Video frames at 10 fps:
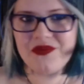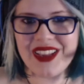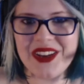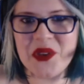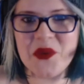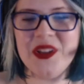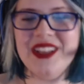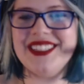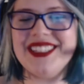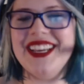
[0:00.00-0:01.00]
And
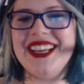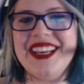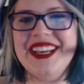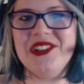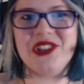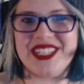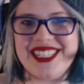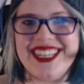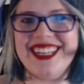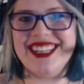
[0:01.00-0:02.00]
it's like
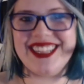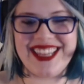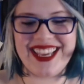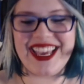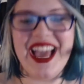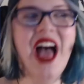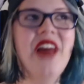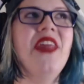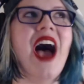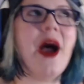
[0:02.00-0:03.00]
interesting to think
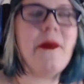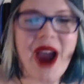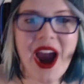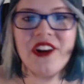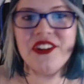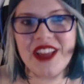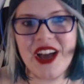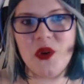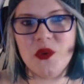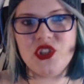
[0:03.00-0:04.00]
that
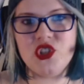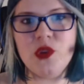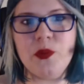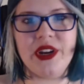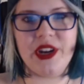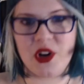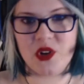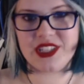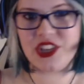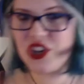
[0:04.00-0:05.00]
parallel with
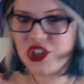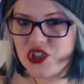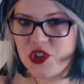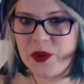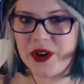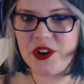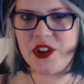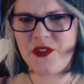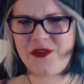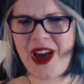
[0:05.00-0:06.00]
superheroes. Like, you're a superhero,
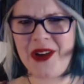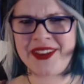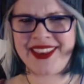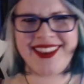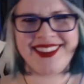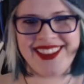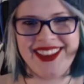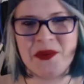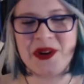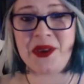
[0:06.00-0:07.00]
you're Falcon.
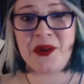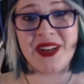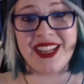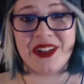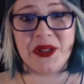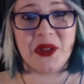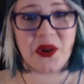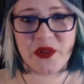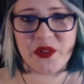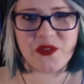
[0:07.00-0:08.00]
Like, what do you need a
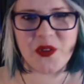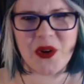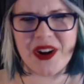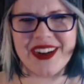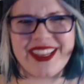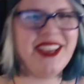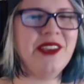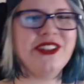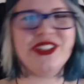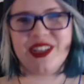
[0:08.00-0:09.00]
loan for? Can't
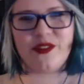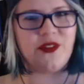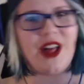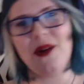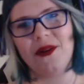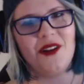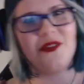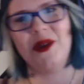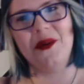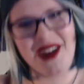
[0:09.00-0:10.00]
you just like fly wherever
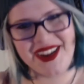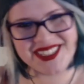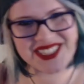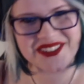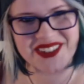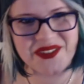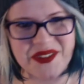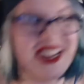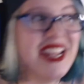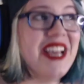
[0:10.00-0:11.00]
you want, do wherever you want?